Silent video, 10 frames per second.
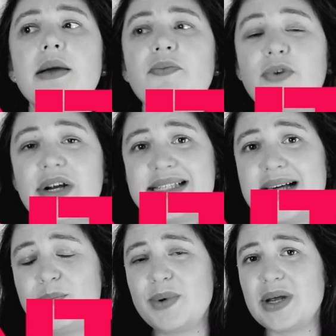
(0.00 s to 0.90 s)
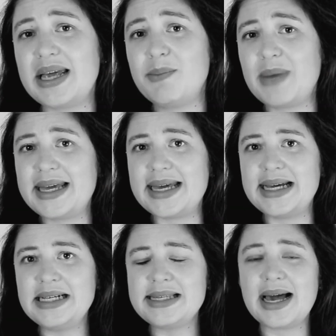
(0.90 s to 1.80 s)
For example, in my
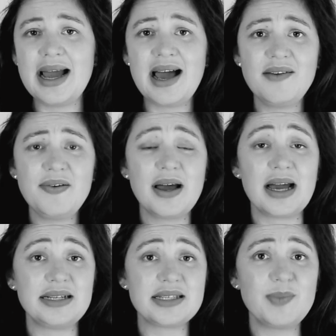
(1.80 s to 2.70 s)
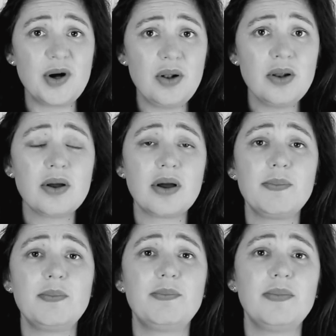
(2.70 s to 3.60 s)
case, I have a small
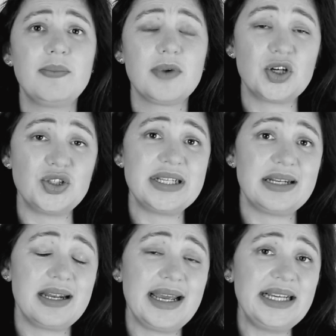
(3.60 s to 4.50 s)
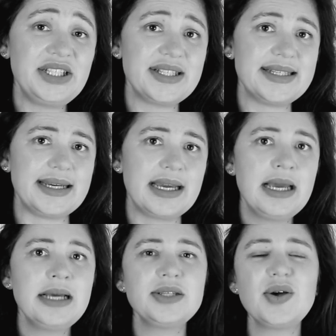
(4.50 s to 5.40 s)
content agency.
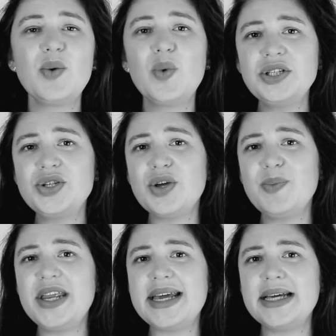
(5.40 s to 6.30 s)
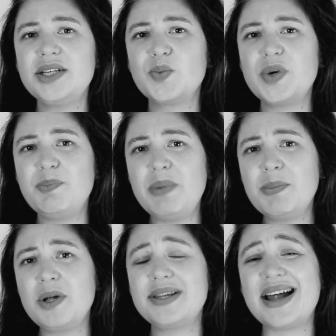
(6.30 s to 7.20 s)
So I want to communicate with
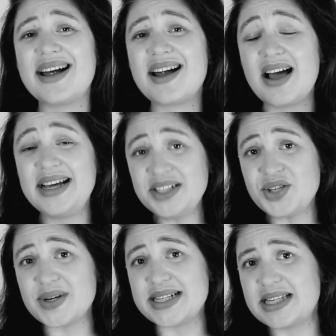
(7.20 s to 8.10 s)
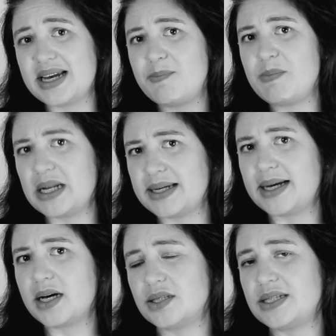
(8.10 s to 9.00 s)
people that are interested in
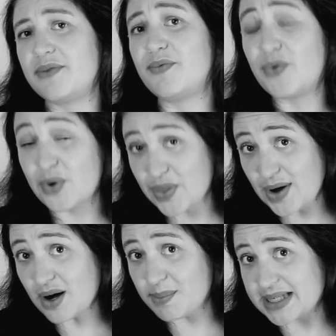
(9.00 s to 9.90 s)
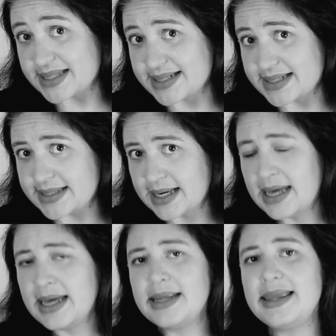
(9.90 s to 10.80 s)
building content for their business.
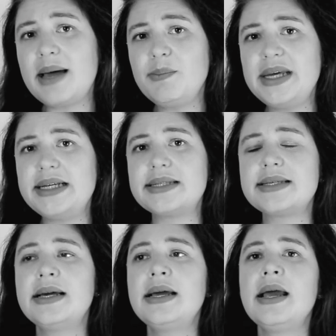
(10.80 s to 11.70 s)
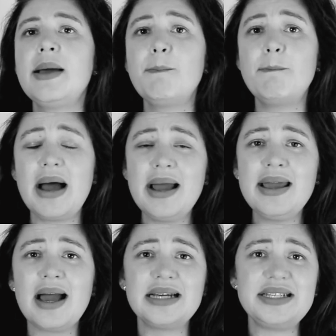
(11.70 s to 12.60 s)
That means
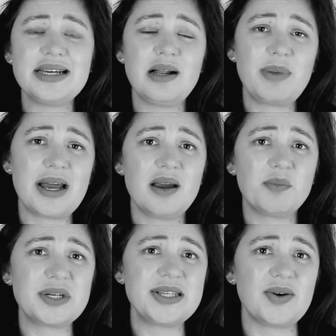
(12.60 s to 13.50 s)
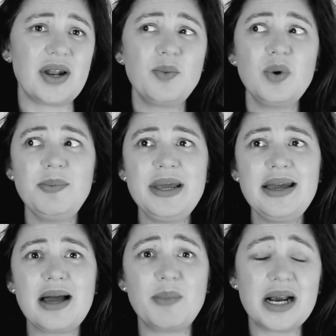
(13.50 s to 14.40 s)
my ideal buyer persona will
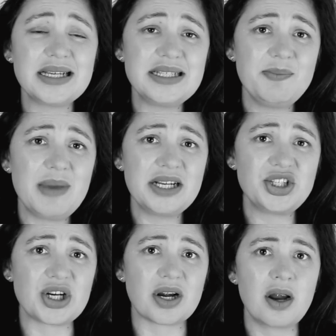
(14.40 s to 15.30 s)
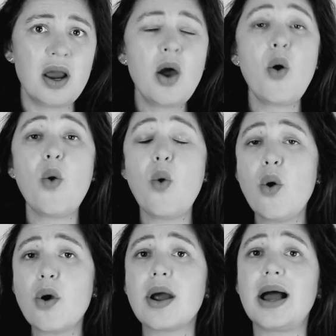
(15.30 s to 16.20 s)
be a marketing manager
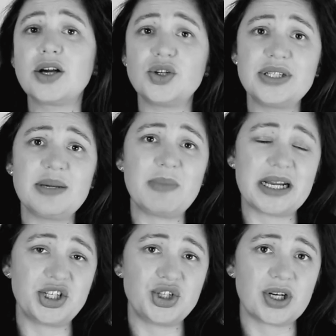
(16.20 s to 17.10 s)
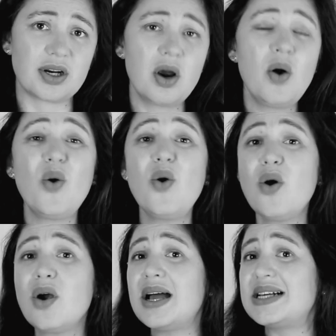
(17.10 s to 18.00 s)
or a content manager
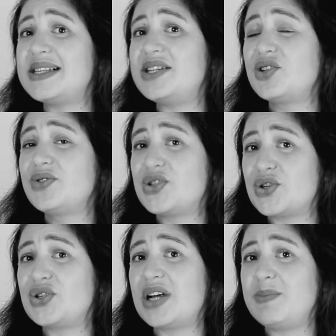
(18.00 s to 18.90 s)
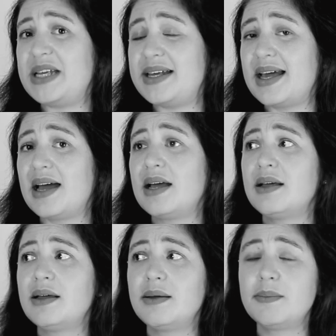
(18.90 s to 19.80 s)
or a social media
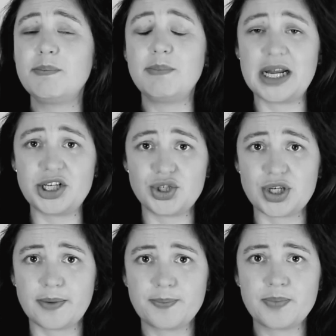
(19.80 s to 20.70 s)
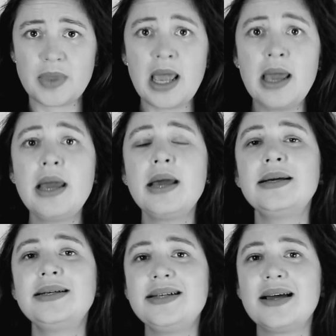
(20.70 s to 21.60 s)
manager.
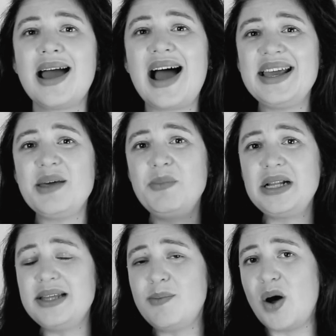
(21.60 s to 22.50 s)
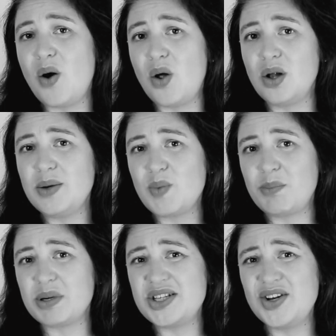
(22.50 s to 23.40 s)
I can build them all in one
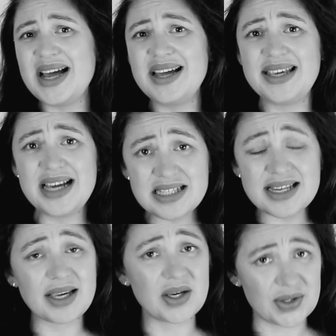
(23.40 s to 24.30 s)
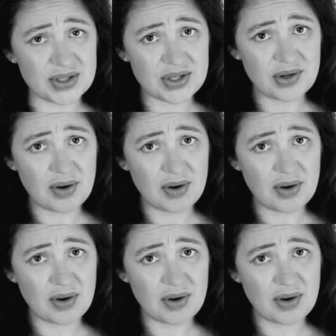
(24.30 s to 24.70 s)
persona? Yes, I could.